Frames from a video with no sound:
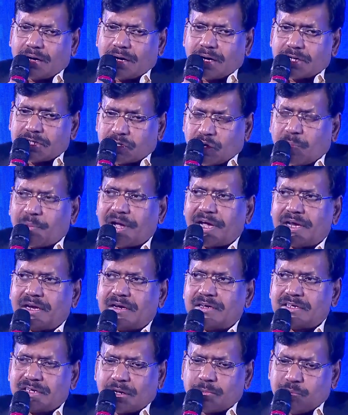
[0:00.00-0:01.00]
domain,
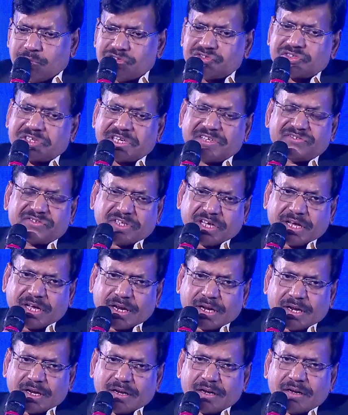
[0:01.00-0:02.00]
music is there.
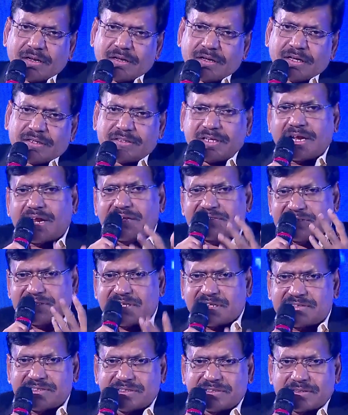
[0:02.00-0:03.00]
There are
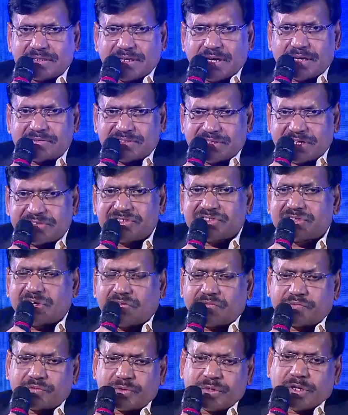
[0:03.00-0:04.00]
synthesis
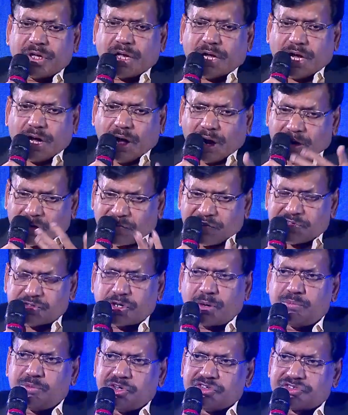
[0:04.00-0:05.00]
of artificial
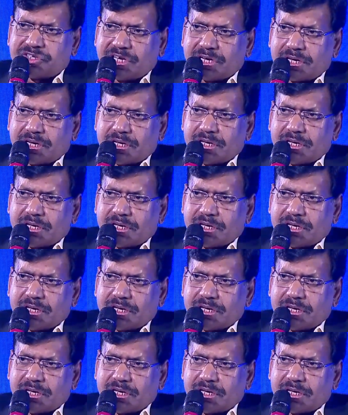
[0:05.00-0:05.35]
music.